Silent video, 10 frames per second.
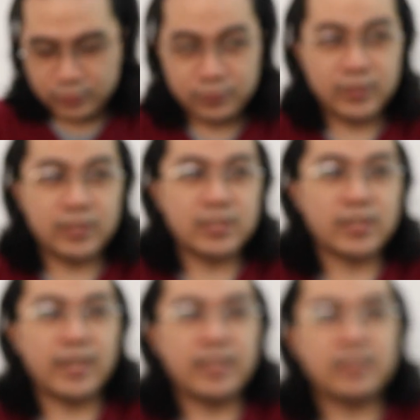over at the
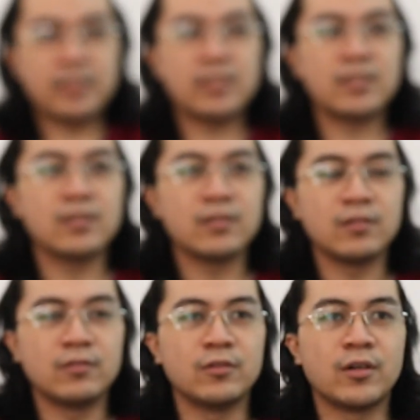sides.
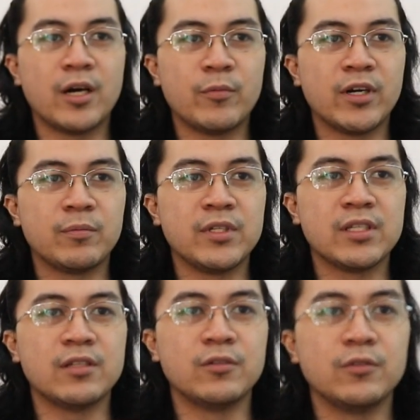Oh no, camera,
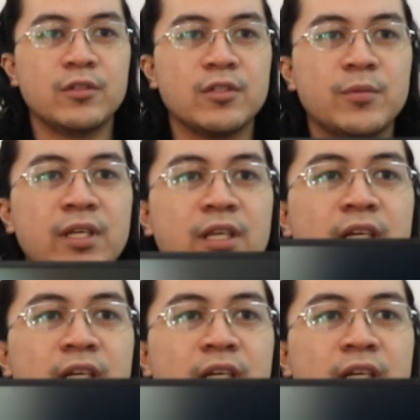please don't do this to me.